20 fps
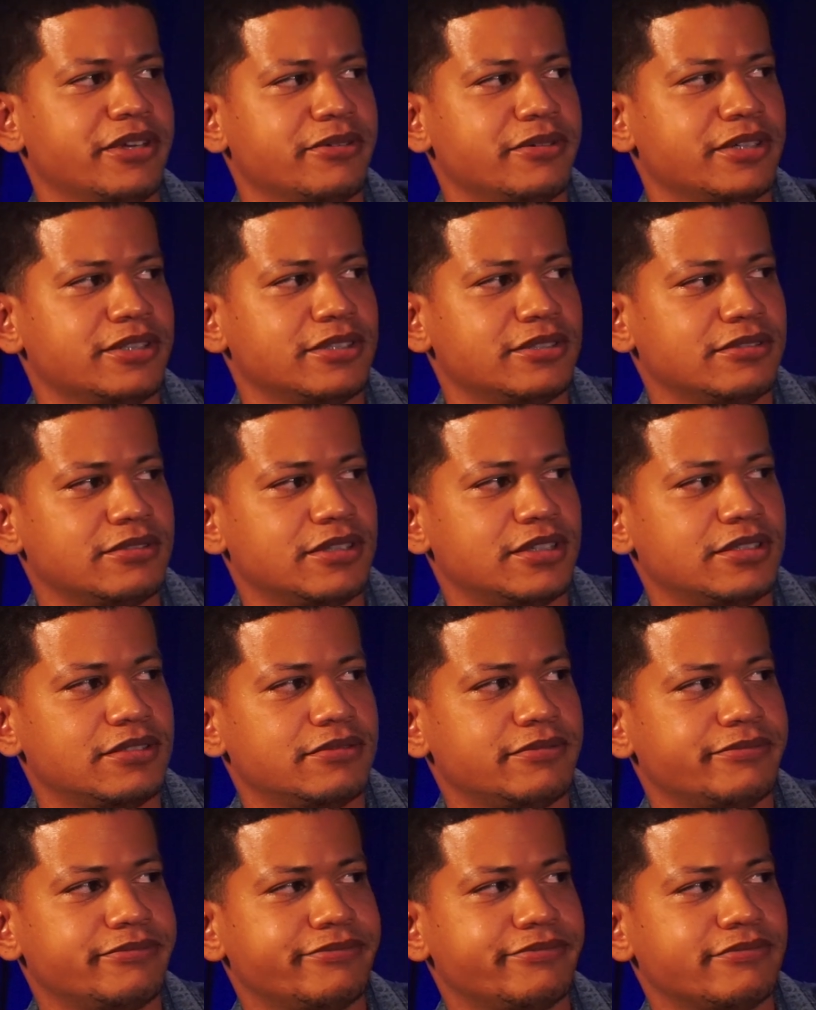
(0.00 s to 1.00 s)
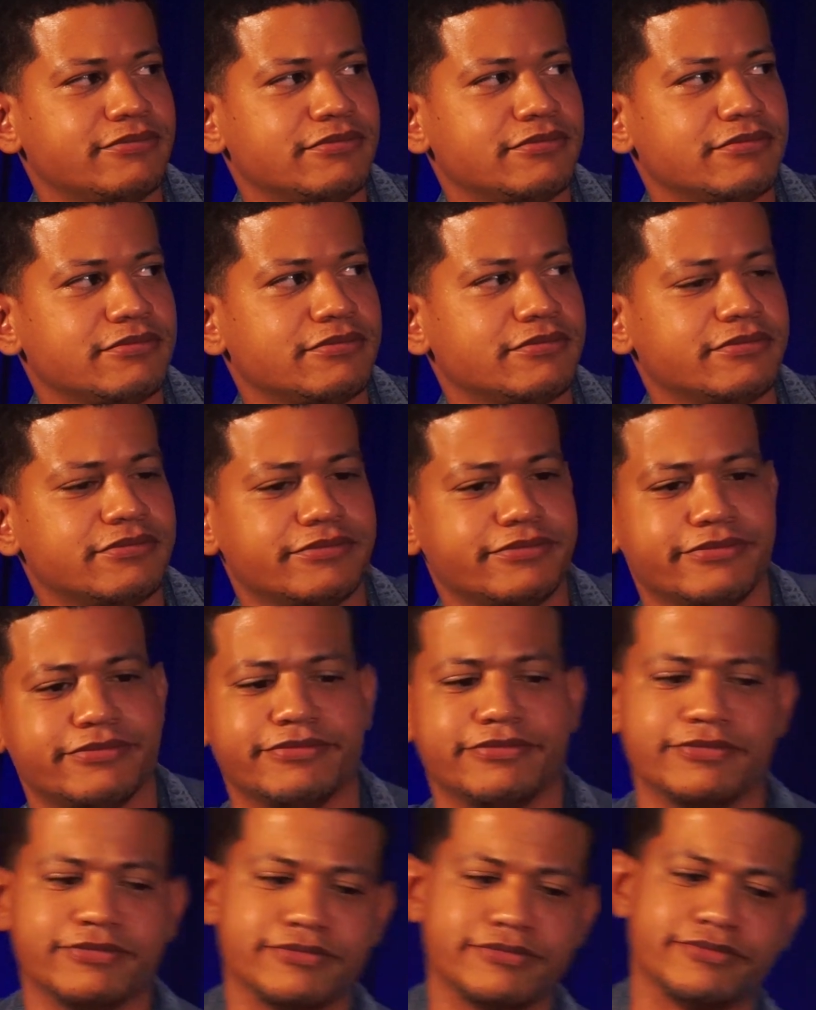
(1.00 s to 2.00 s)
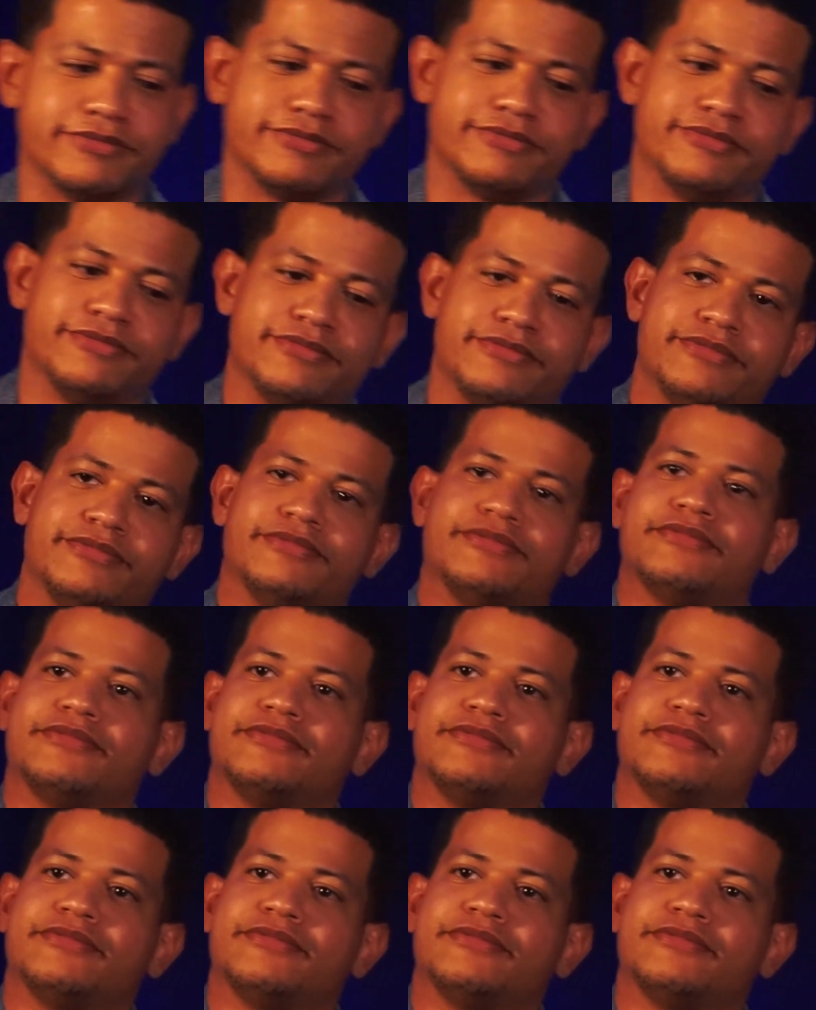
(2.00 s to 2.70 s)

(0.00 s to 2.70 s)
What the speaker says: No, he wants to tickle your feet. I'll tell you about Schmidt.